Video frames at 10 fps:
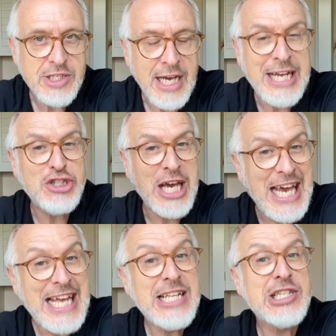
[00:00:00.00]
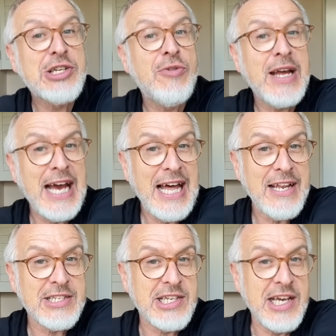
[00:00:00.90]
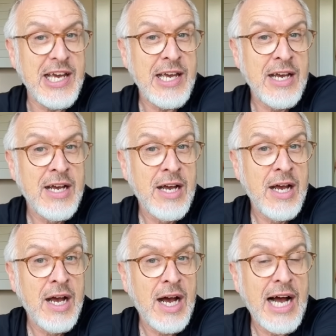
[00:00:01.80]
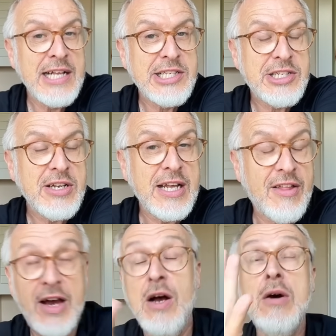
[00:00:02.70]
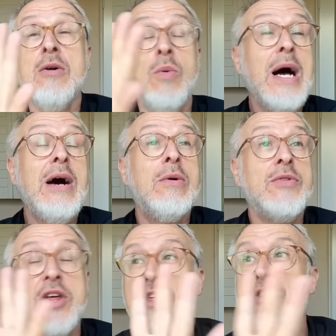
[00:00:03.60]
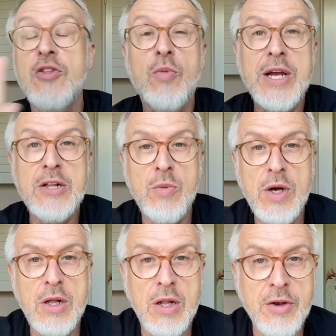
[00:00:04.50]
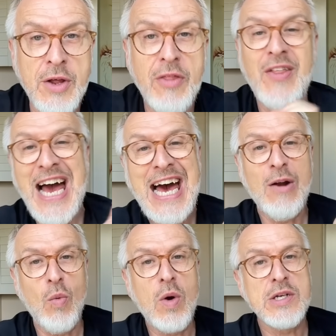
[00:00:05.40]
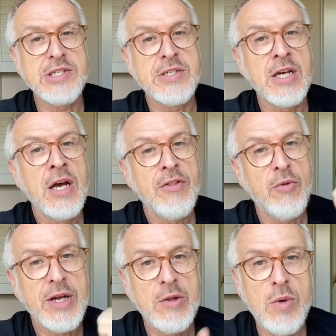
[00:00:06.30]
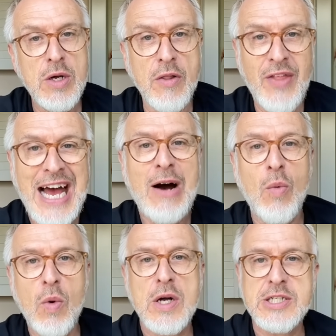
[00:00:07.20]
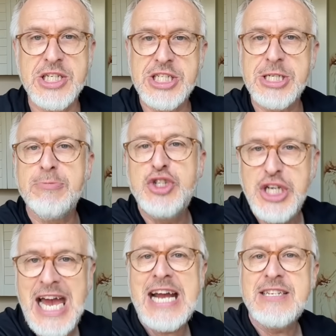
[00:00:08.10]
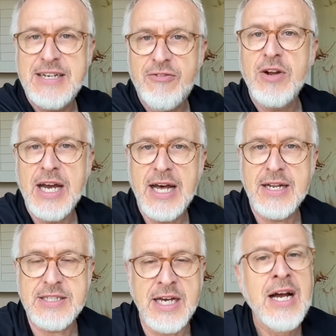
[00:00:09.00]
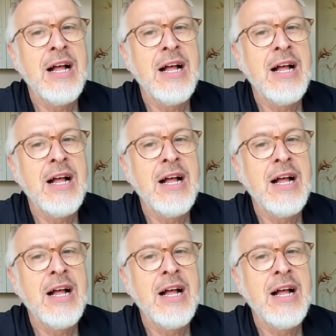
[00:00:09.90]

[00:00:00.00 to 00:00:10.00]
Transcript: stage, into reality, and suddenly it's like, oh, wow, this is the real world. That wasn't the real world. That was a subjective reality.